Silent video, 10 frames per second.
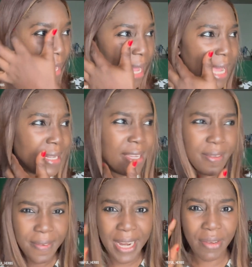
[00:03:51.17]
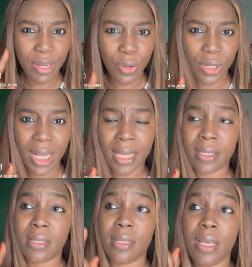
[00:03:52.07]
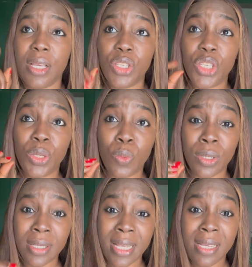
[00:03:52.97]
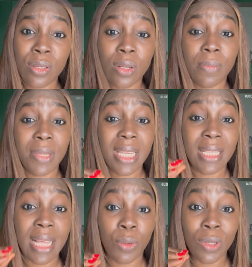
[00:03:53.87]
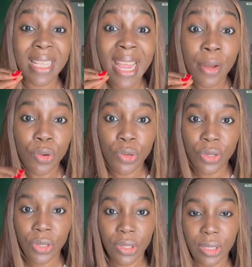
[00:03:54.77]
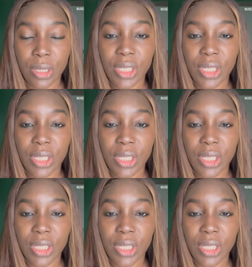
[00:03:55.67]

and if I recollect, she was saying something that was erroneous.